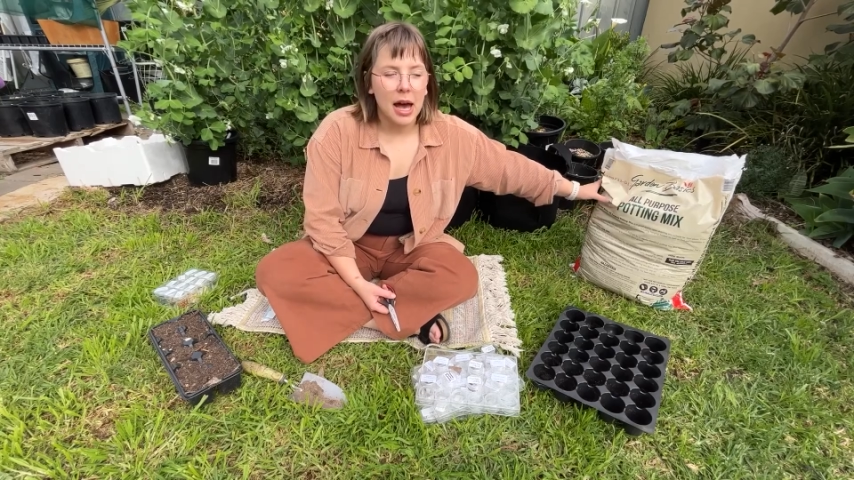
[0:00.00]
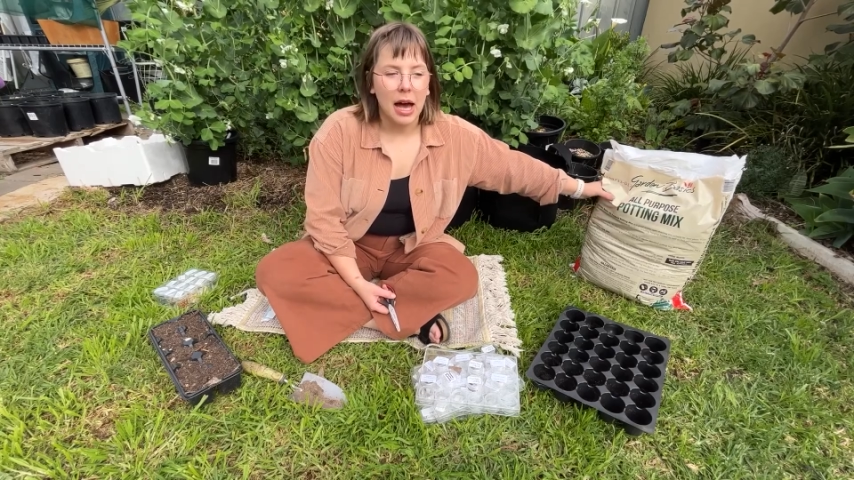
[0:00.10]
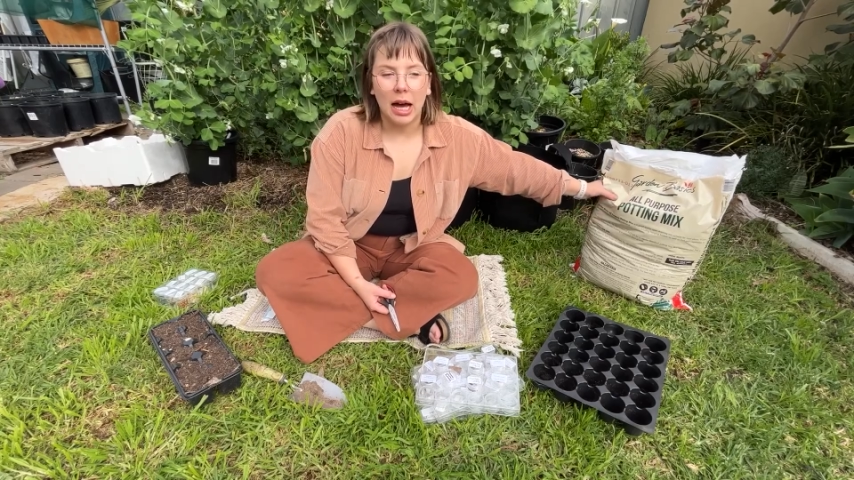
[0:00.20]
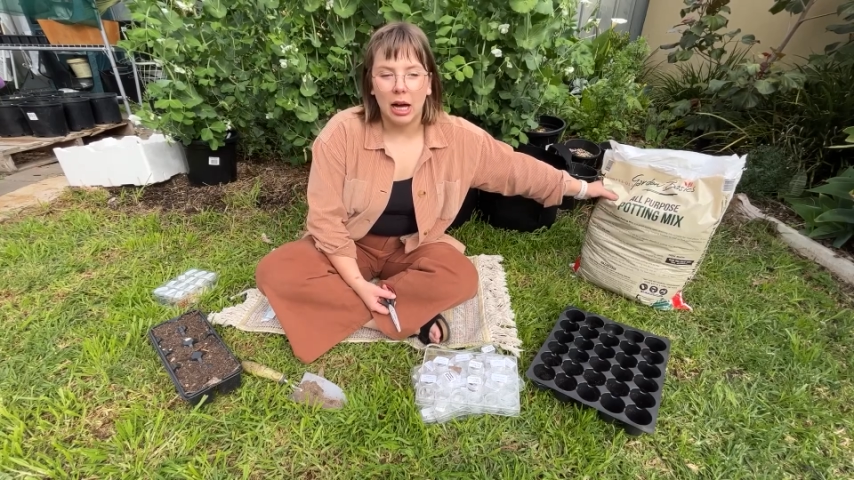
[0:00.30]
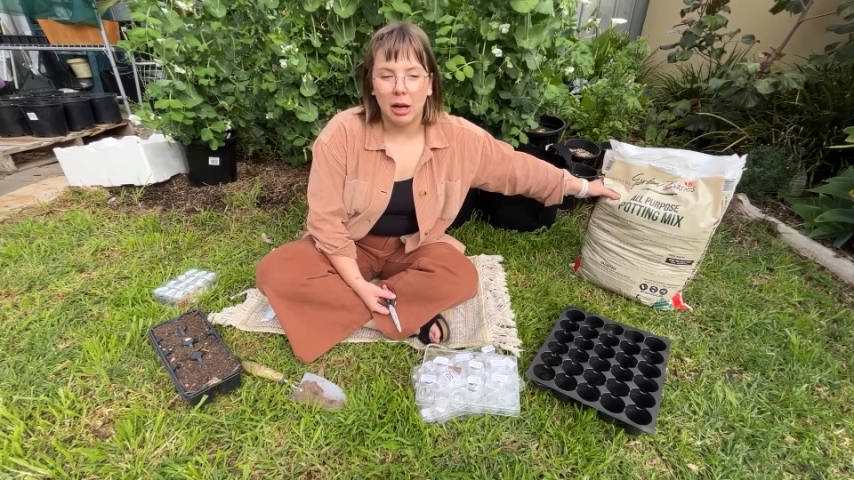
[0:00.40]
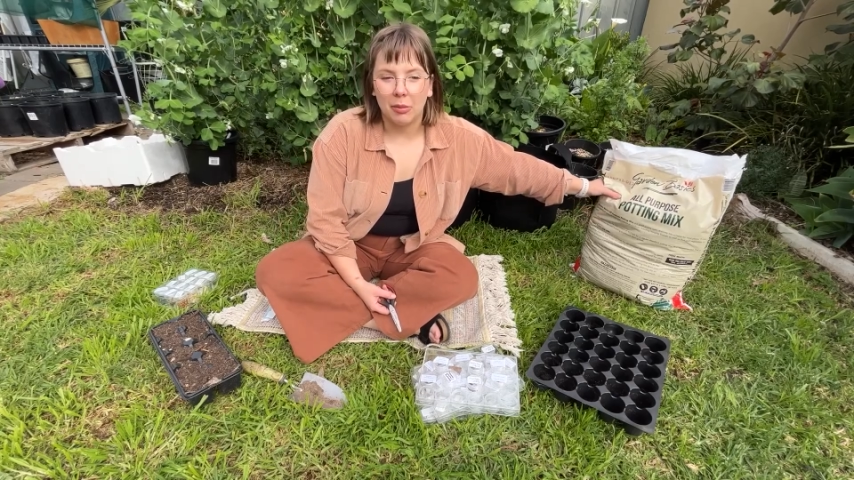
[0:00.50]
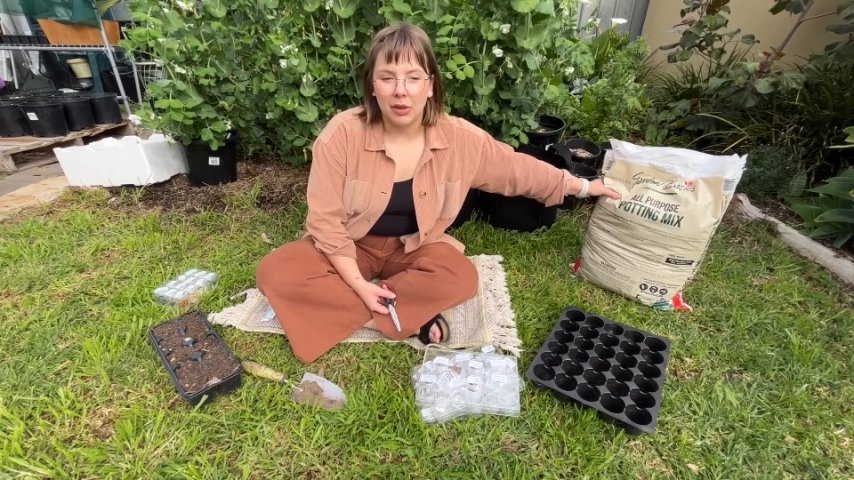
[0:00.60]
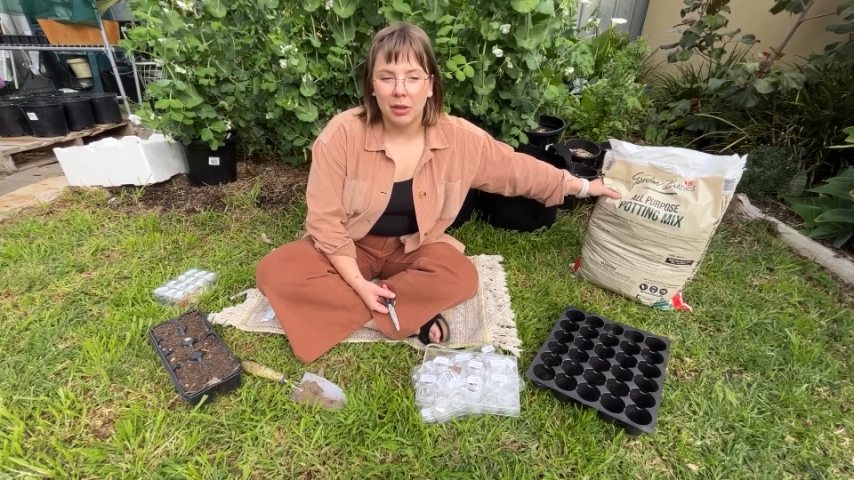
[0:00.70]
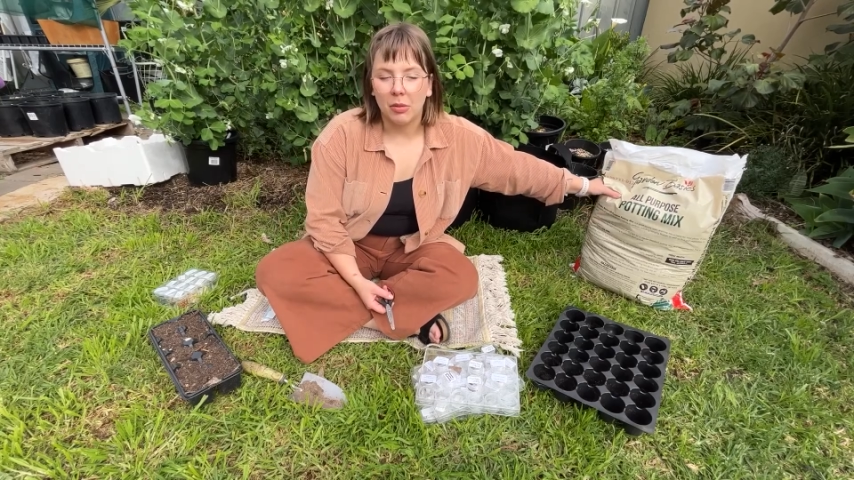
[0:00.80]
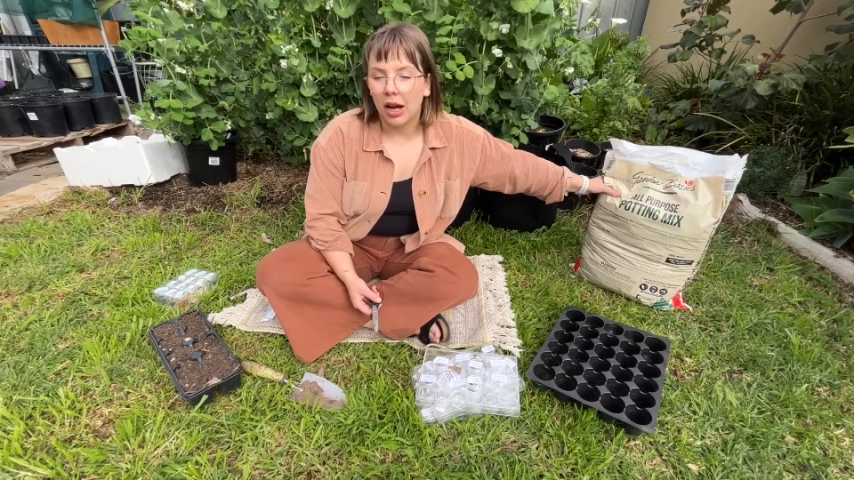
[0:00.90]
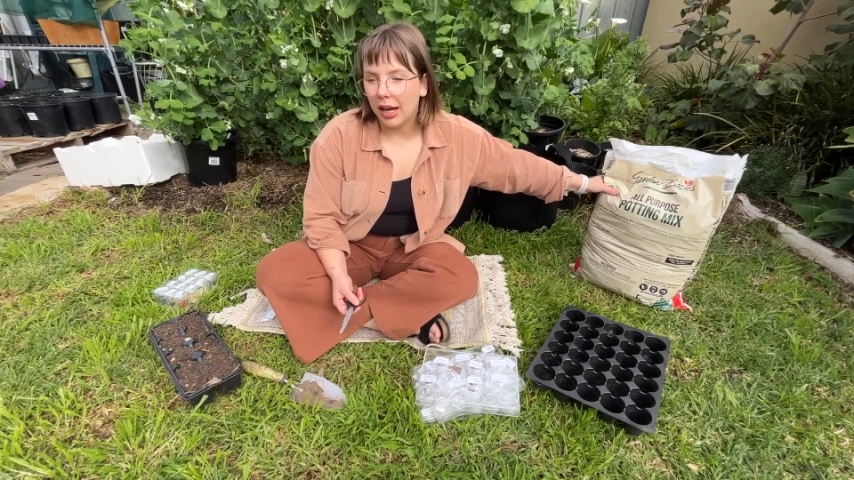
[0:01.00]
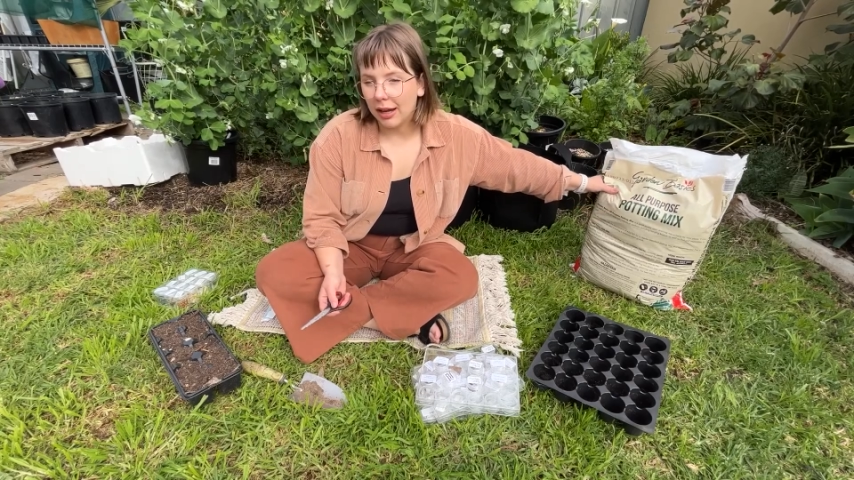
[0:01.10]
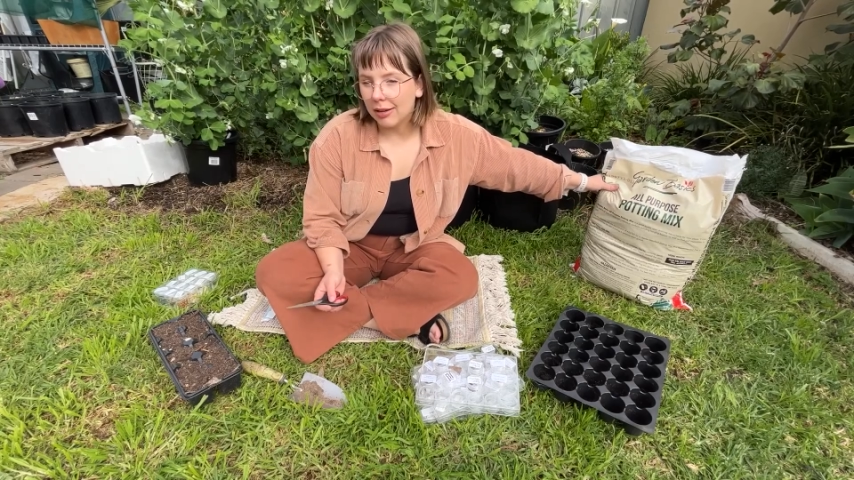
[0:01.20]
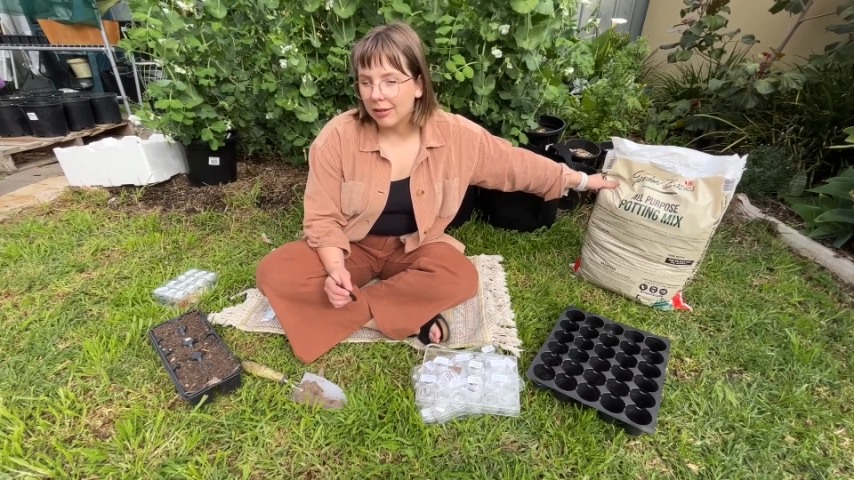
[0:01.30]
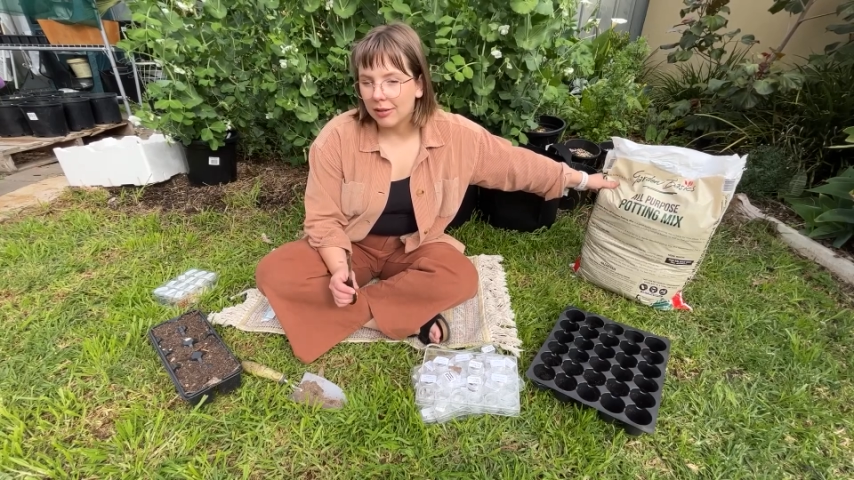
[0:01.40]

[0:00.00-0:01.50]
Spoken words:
In my